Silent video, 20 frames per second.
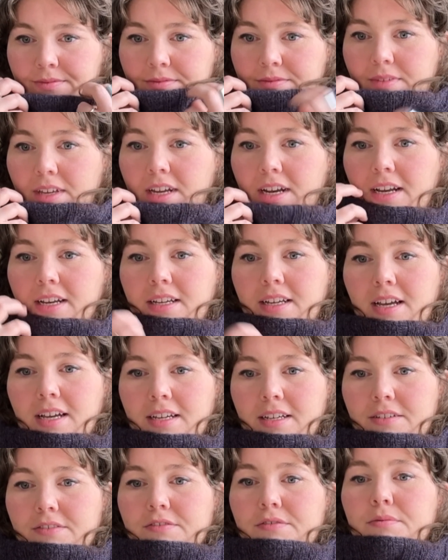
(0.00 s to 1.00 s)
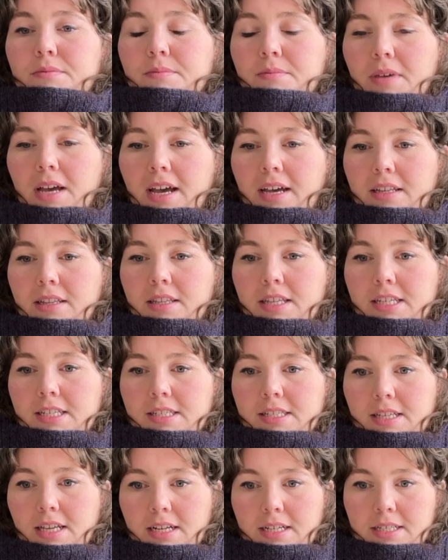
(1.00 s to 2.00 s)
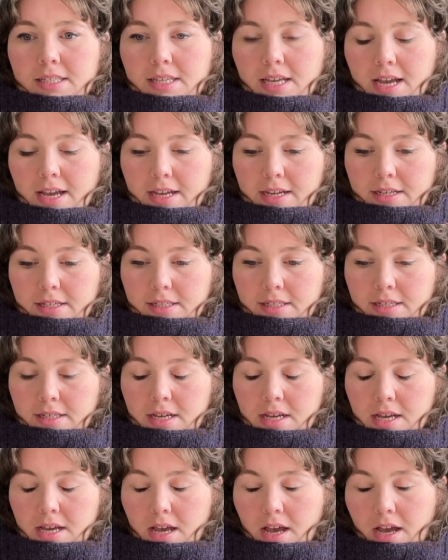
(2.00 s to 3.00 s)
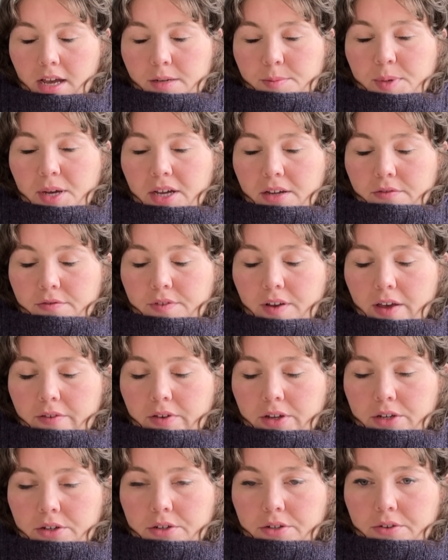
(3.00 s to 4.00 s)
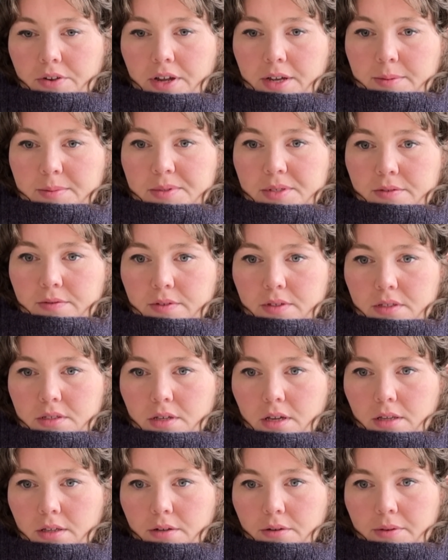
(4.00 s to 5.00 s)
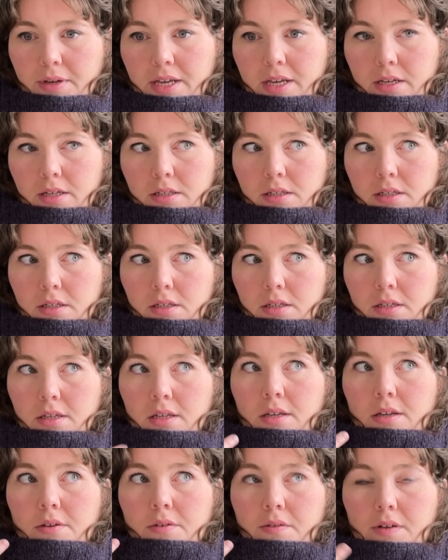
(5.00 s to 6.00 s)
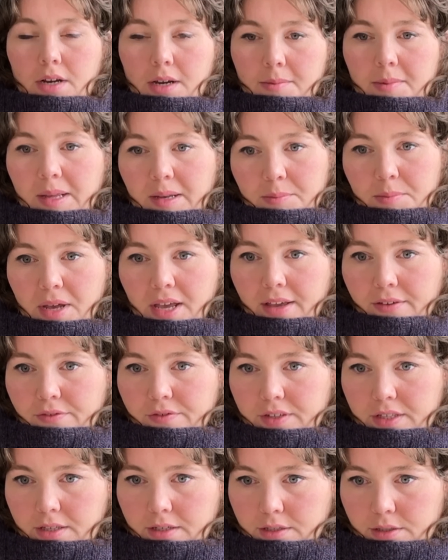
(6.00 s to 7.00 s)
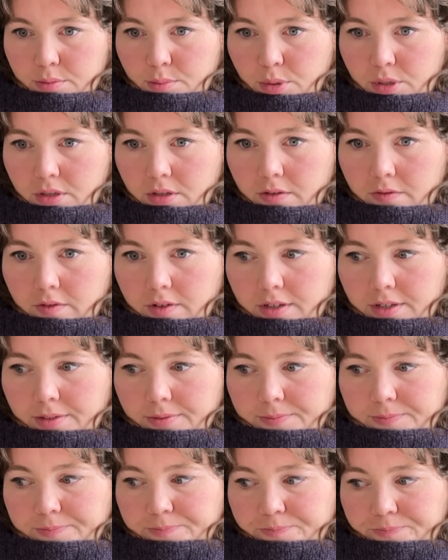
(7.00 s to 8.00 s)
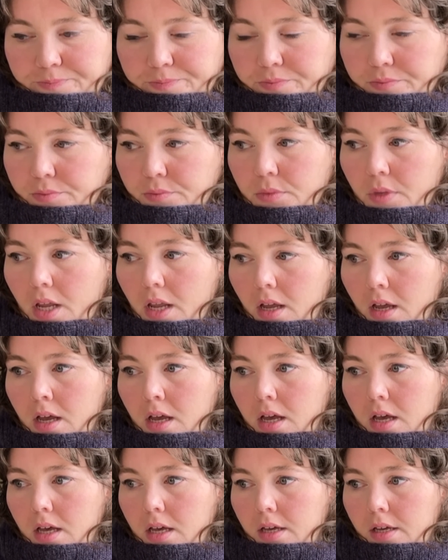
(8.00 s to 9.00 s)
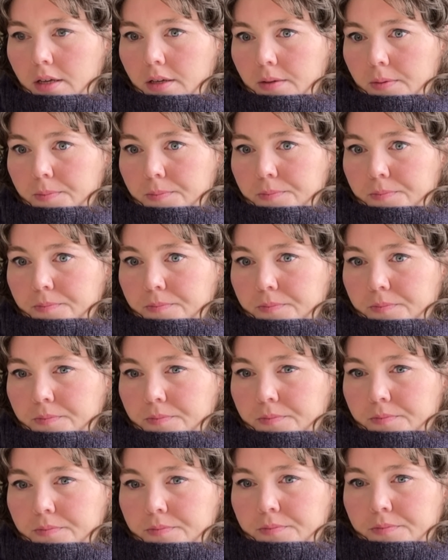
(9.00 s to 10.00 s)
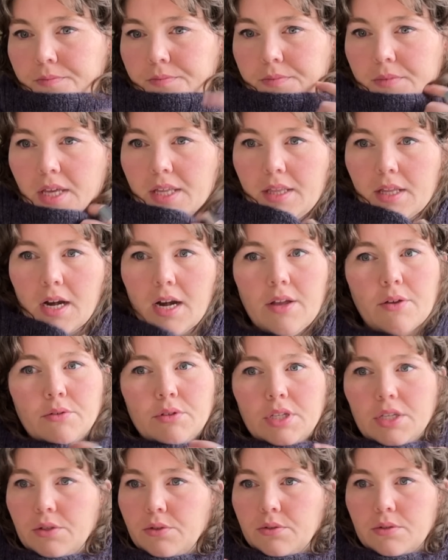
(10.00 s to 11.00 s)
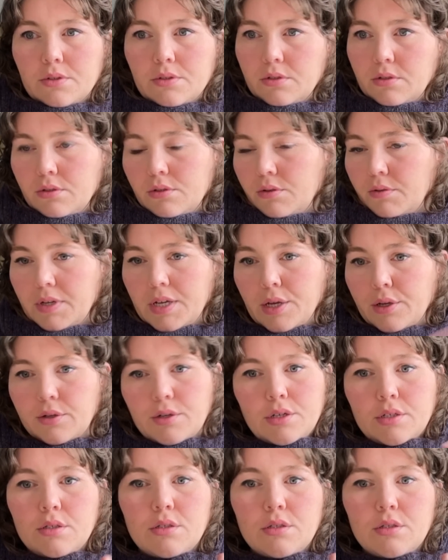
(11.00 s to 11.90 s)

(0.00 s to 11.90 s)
I kind of had this set aside. I'd bought 500 grams of this colorway when I made my Felix pullover. And then I only used 300.